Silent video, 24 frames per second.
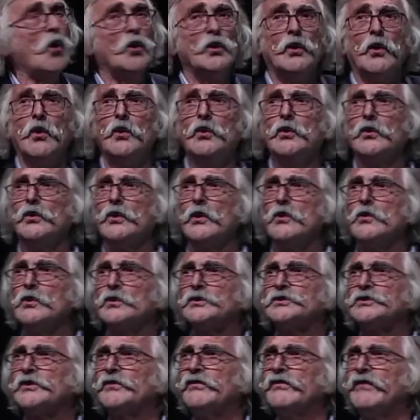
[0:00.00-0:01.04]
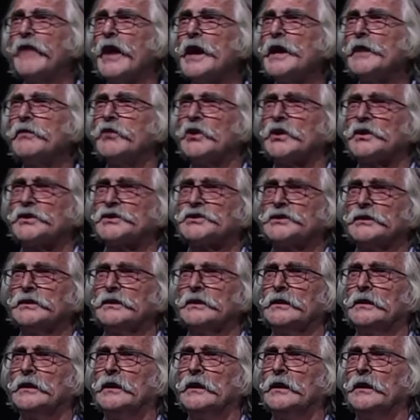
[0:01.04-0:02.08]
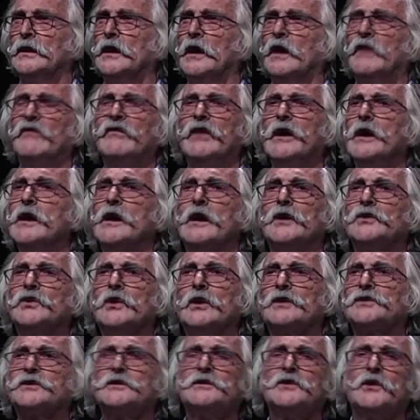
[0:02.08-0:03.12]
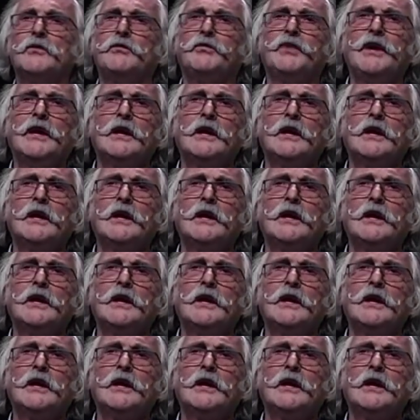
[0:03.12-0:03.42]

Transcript: along the fibers. They are not in a big